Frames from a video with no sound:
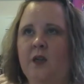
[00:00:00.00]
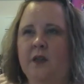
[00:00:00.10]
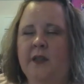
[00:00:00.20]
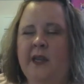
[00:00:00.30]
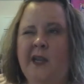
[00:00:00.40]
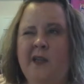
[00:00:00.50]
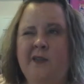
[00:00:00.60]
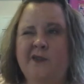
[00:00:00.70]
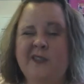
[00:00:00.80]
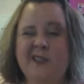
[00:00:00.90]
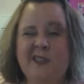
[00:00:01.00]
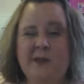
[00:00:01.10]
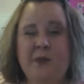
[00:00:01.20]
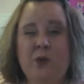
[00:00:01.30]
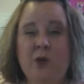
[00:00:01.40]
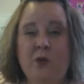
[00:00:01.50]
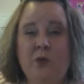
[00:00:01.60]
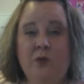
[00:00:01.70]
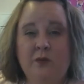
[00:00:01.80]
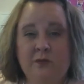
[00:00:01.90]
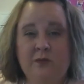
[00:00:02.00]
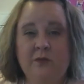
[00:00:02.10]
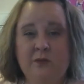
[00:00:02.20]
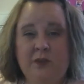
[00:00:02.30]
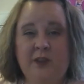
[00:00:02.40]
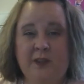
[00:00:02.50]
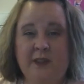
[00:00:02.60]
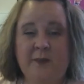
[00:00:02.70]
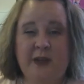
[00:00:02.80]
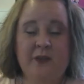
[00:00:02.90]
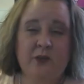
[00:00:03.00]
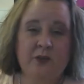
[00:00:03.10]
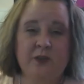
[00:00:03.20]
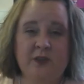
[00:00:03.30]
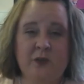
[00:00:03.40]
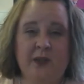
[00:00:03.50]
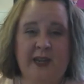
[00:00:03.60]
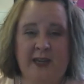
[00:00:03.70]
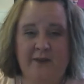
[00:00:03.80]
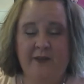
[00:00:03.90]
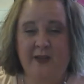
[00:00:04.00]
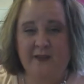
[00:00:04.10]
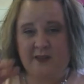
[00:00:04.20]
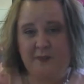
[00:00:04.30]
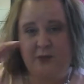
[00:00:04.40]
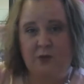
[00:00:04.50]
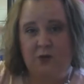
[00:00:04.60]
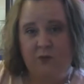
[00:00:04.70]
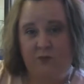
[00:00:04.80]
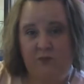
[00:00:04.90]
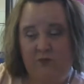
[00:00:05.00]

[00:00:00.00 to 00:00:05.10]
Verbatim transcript: a can of cinnamon roll. You know, like you buy in the grocery store, a can of that cinnamon roll.